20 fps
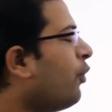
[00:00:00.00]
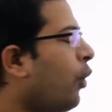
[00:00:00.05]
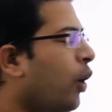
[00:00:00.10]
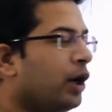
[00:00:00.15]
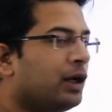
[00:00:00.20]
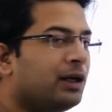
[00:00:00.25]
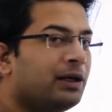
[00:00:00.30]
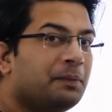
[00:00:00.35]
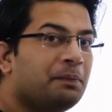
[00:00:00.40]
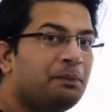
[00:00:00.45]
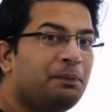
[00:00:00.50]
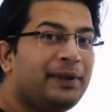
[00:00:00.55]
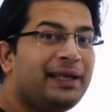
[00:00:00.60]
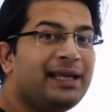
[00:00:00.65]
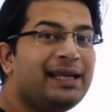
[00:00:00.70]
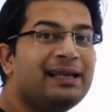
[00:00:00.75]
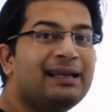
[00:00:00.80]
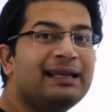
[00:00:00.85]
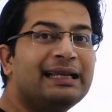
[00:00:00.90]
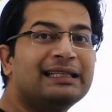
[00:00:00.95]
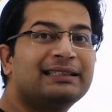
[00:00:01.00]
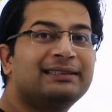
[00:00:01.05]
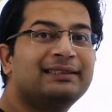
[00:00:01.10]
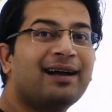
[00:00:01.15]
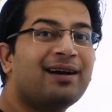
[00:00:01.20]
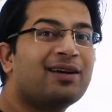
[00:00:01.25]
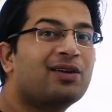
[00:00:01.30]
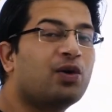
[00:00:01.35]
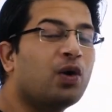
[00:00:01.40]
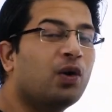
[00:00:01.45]
what? B is
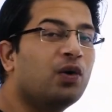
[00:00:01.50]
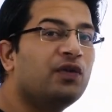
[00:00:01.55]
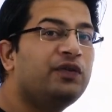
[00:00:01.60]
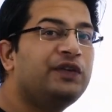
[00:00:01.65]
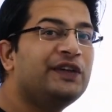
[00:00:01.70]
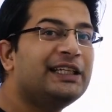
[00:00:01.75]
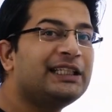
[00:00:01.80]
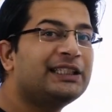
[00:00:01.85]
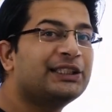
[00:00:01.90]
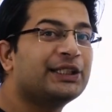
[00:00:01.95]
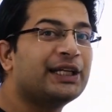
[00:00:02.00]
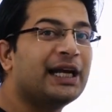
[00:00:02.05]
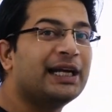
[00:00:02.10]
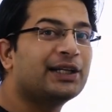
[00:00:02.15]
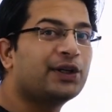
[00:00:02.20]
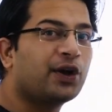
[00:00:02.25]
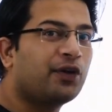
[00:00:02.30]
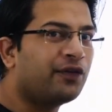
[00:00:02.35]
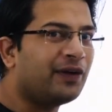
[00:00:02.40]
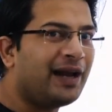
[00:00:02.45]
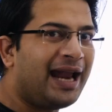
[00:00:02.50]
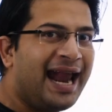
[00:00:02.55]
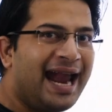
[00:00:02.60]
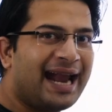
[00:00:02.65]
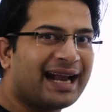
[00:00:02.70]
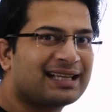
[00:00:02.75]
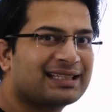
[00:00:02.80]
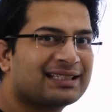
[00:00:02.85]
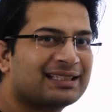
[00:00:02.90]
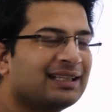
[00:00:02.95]
the coefficient of
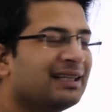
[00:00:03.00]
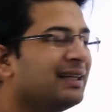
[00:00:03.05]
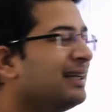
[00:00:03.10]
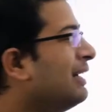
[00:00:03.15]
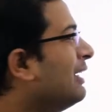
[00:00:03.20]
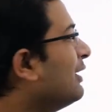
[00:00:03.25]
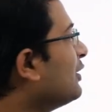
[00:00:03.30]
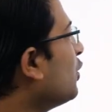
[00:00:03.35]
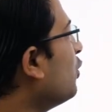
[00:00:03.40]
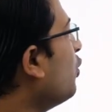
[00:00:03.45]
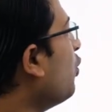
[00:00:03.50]
x. So